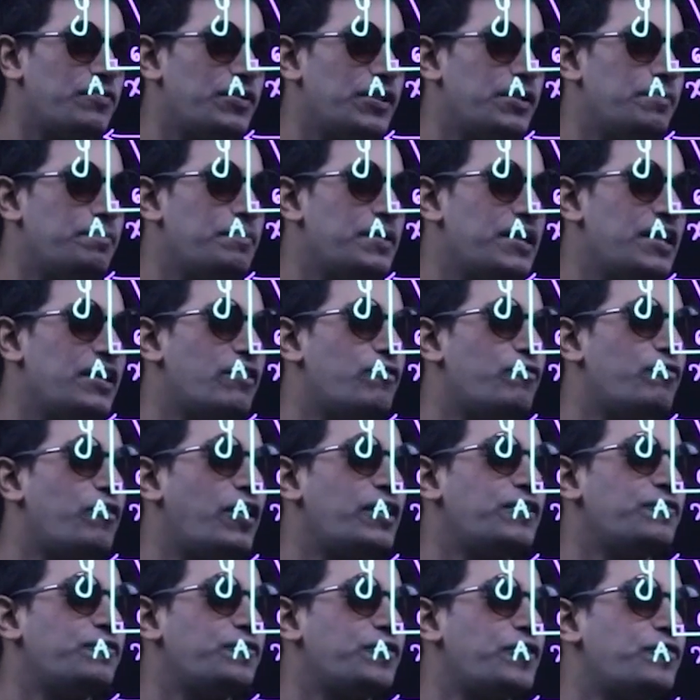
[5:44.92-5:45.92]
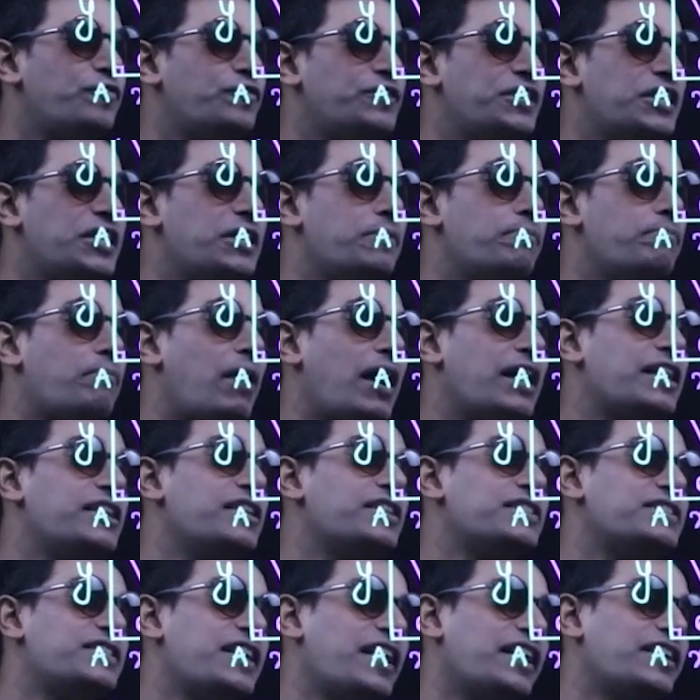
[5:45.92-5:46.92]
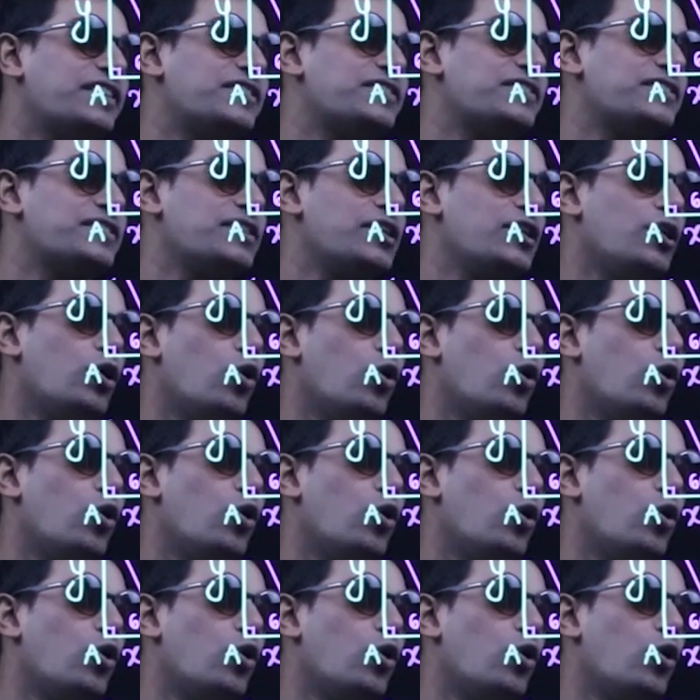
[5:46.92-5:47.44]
will be 150 minus X?